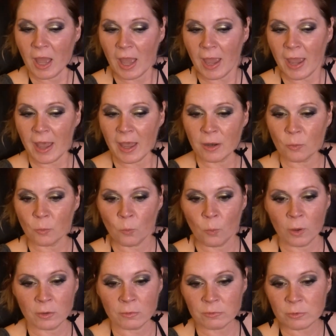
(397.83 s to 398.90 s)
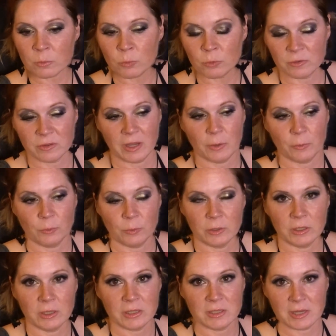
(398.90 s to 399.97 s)
And one of them was like
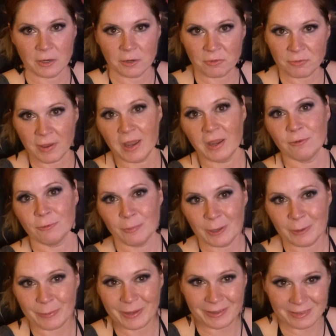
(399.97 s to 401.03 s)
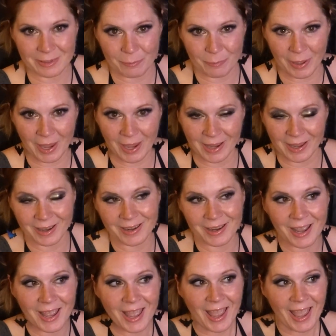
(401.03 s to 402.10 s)
really terrified of me because I'm pagan,